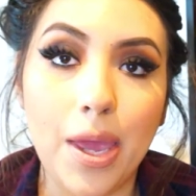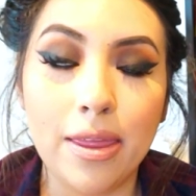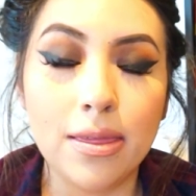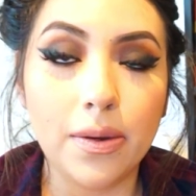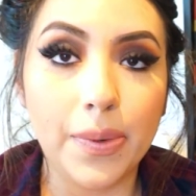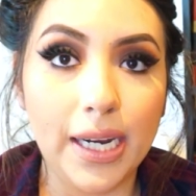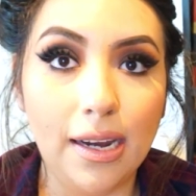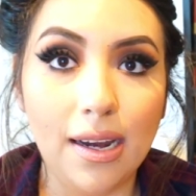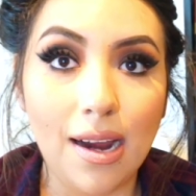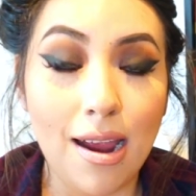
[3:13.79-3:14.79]
in the
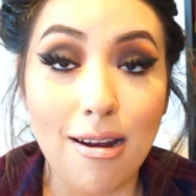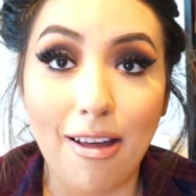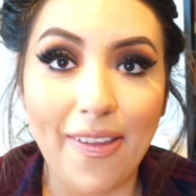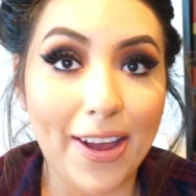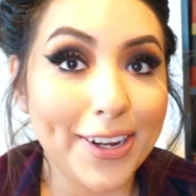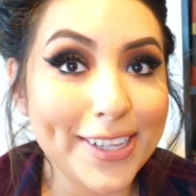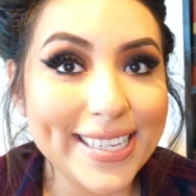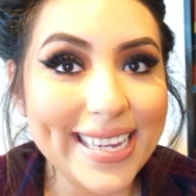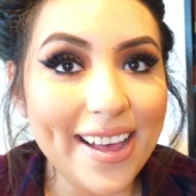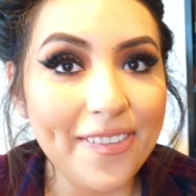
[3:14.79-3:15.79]
reading, and all that good
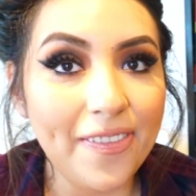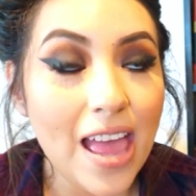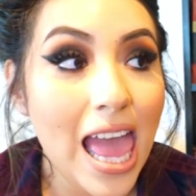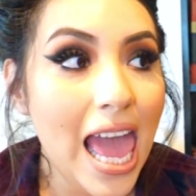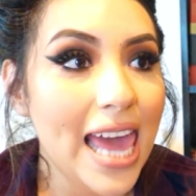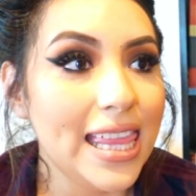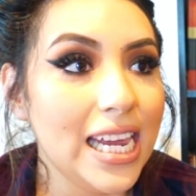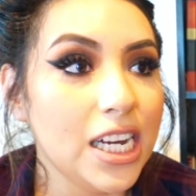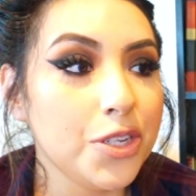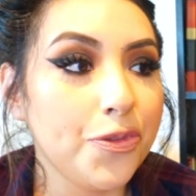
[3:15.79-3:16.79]
stuff. And
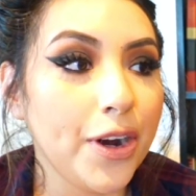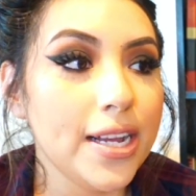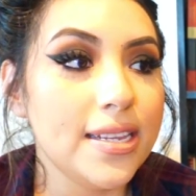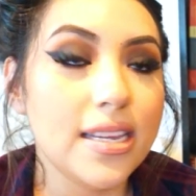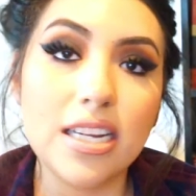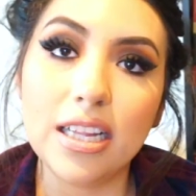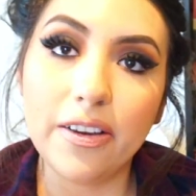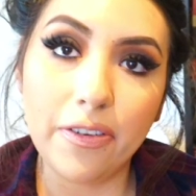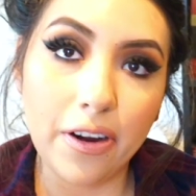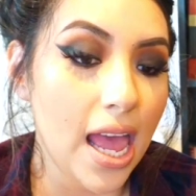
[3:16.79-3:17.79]
then as far as the
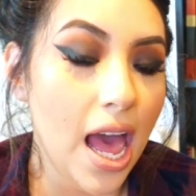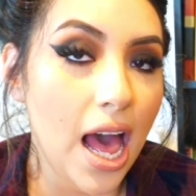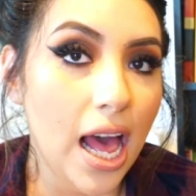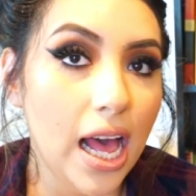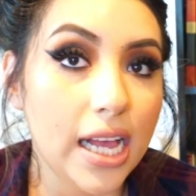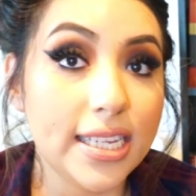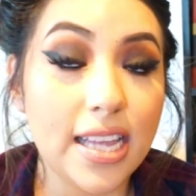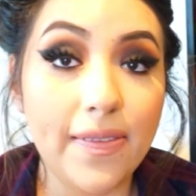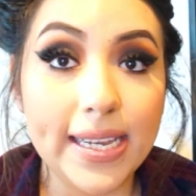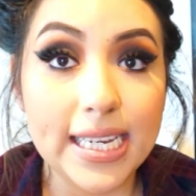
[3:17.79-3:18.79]
delivery,
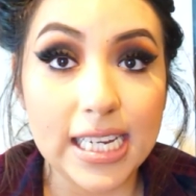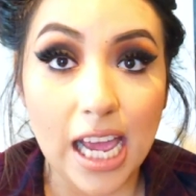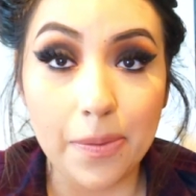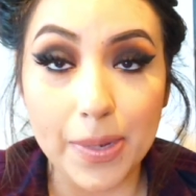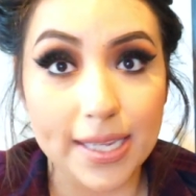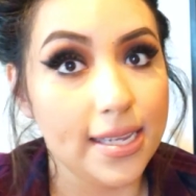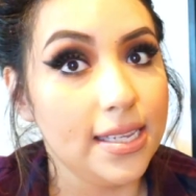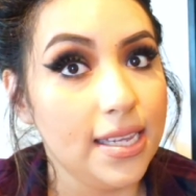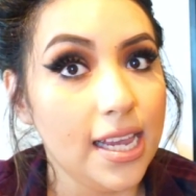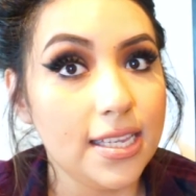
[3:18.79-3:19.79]
7 to 10
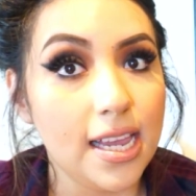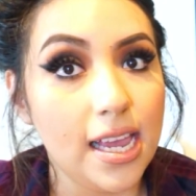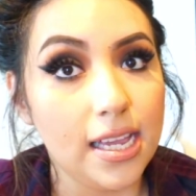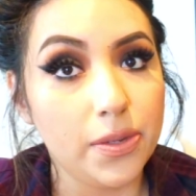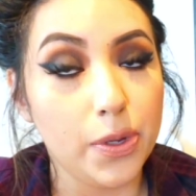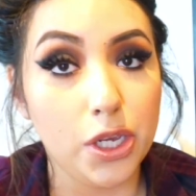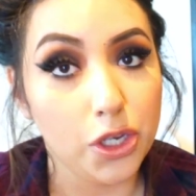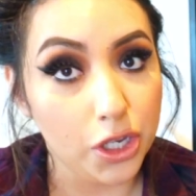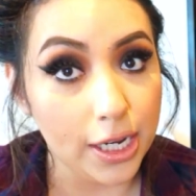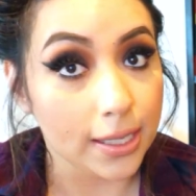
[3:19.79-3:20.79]
business days is when you
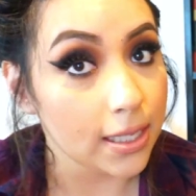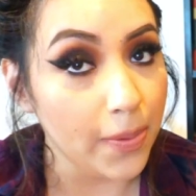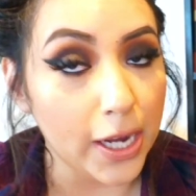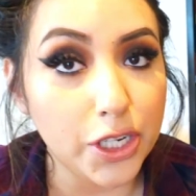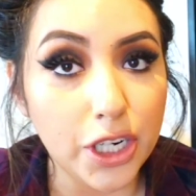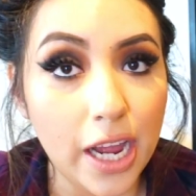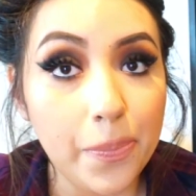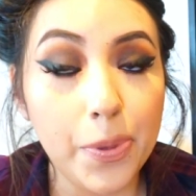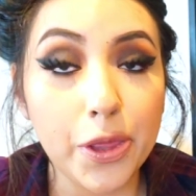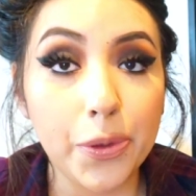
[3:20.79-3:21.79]
should expect your
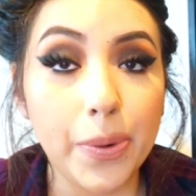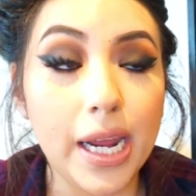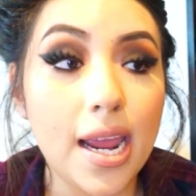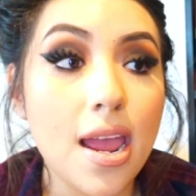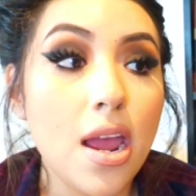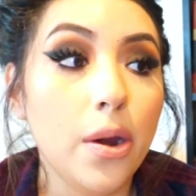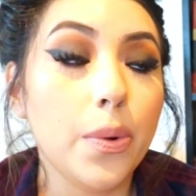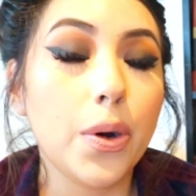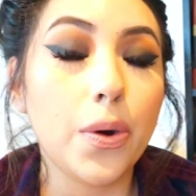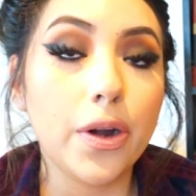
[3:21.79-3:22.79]
MP3
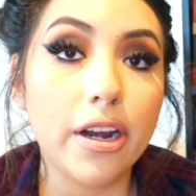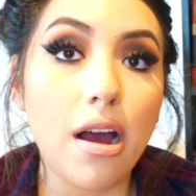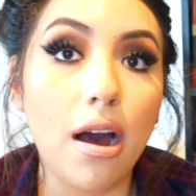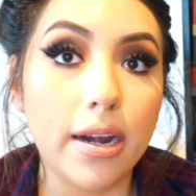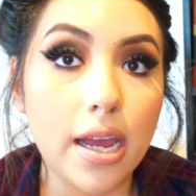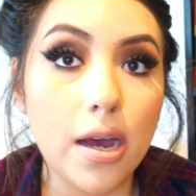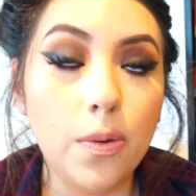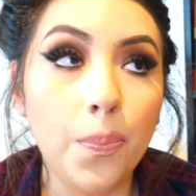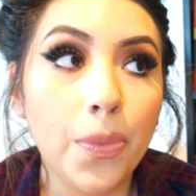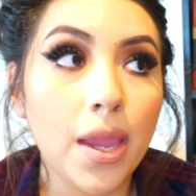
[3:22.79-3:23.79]
recorded
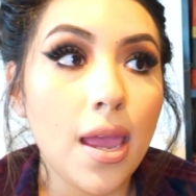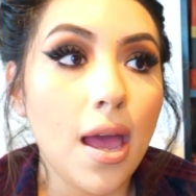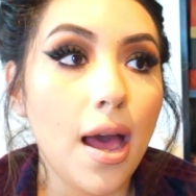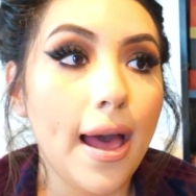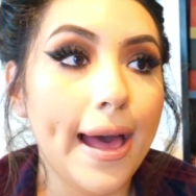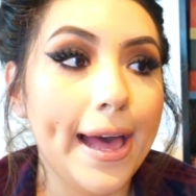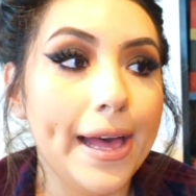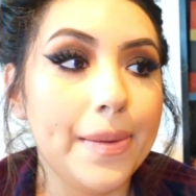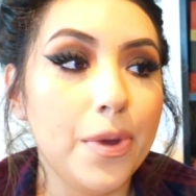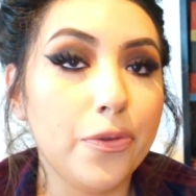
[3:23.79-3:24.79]
audio.
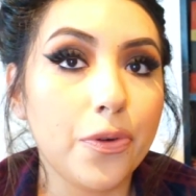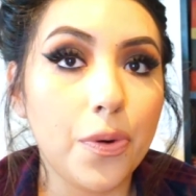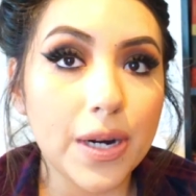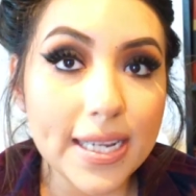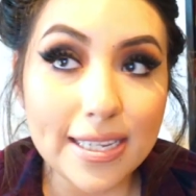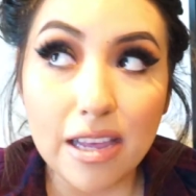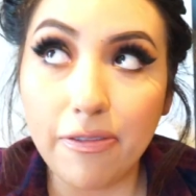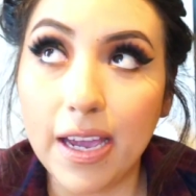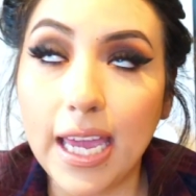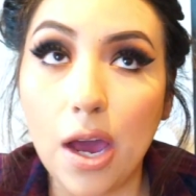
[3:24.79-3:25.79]
Of course,
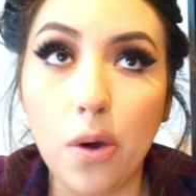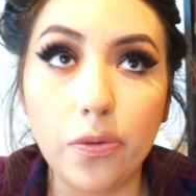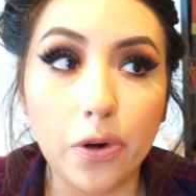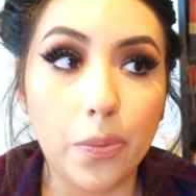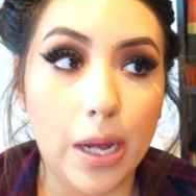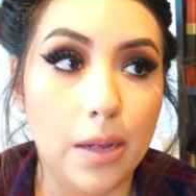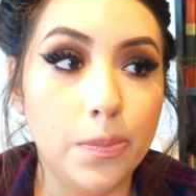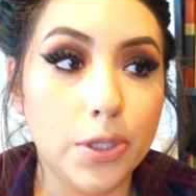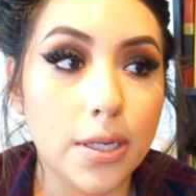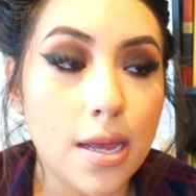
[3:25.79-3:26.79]
if I get
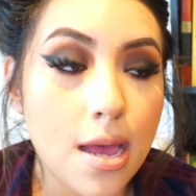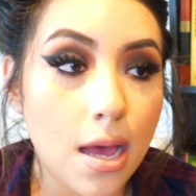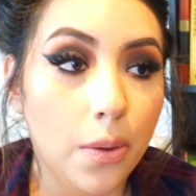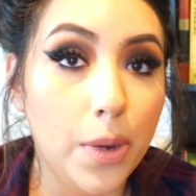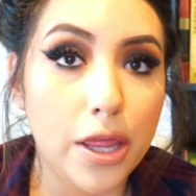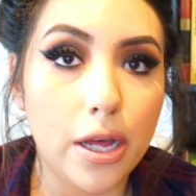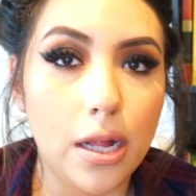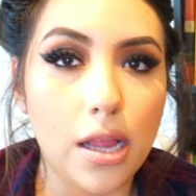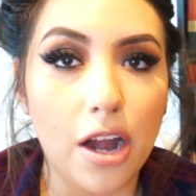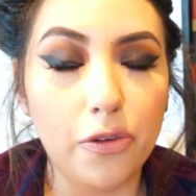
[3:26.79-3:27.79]
overwhelmed with
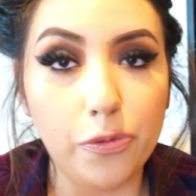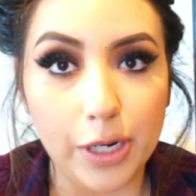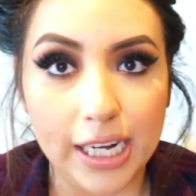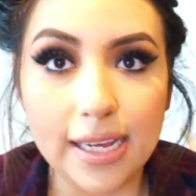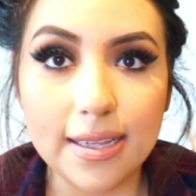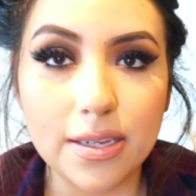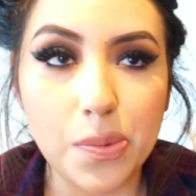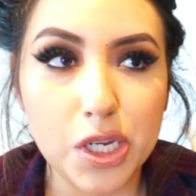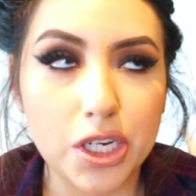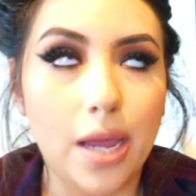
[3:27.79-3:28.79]
a lot of readings,
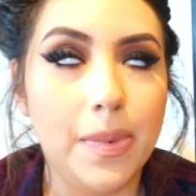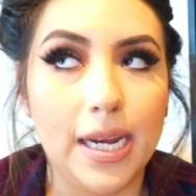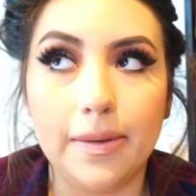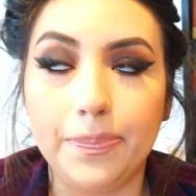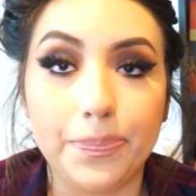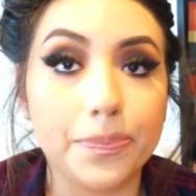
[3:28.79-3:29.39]
which, I mean,